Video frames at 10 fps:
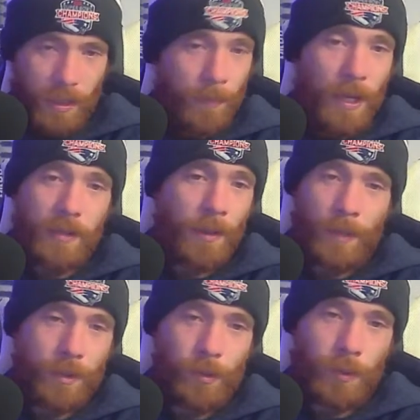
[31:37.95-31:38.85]
I'm
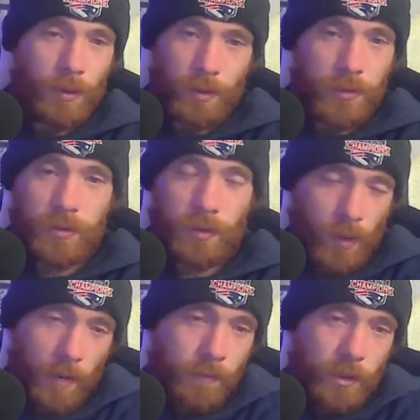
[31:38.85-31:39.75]
not doing this.
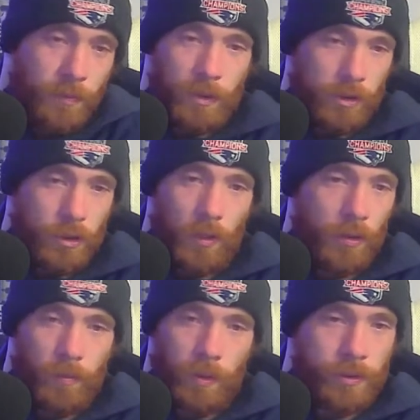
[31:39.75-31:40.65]
So I've just been
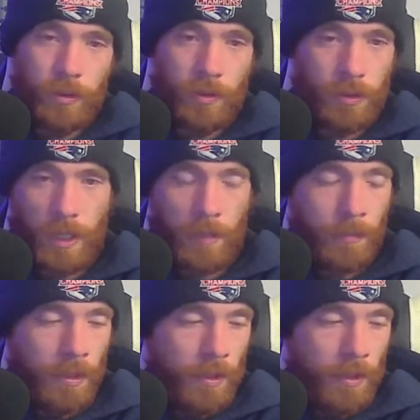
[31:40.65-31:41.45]
chilling most of the time.